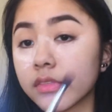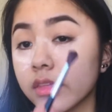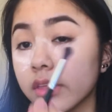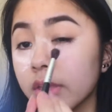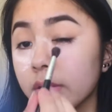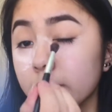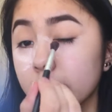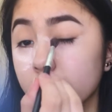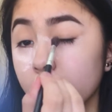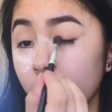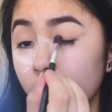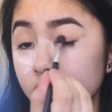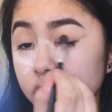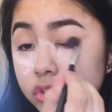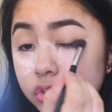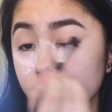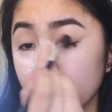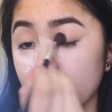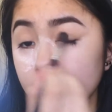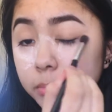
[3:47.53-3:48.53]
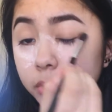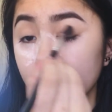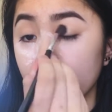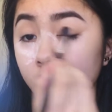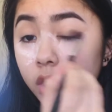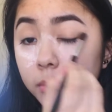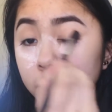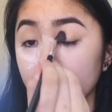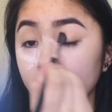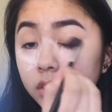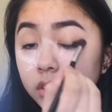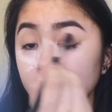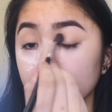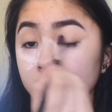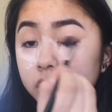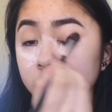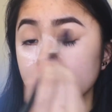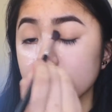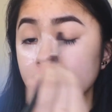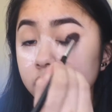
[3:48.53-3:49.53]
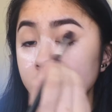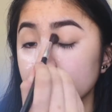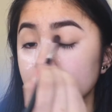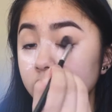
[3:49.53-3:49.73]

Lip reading: the bronzer and I put it on my lids.